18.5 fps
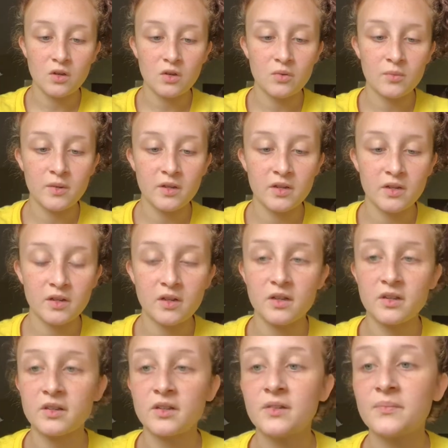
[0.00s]
Oh my
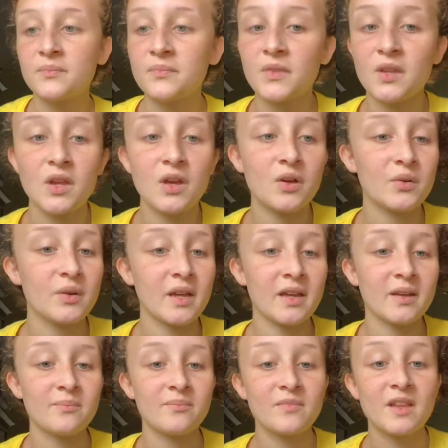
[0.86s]
God.
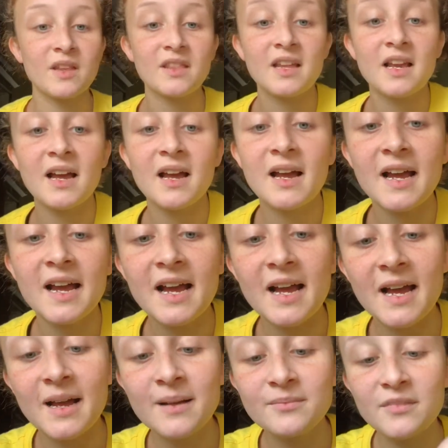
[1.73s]
Okay.
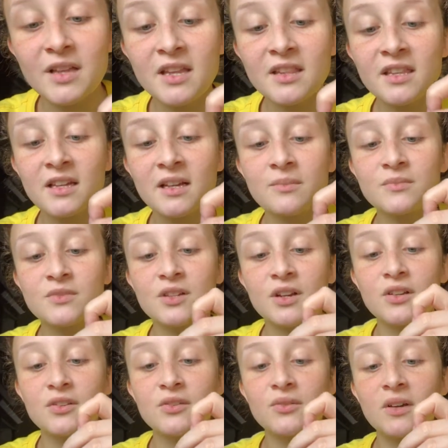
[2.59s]
I think I'm
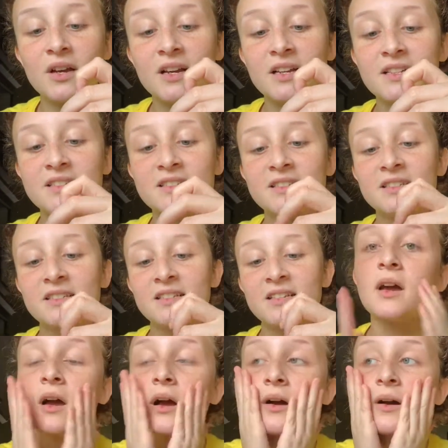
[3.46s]
done, you guys.
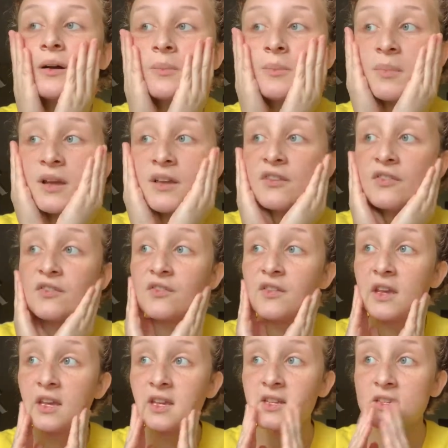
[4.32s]
My
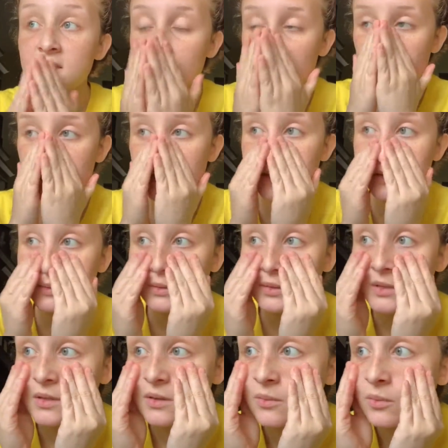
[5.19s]
face
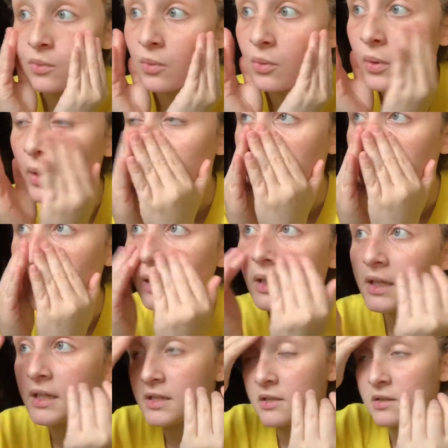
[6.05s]
feels
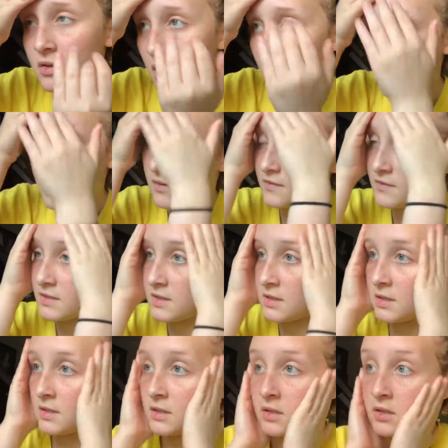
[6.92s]
really soft.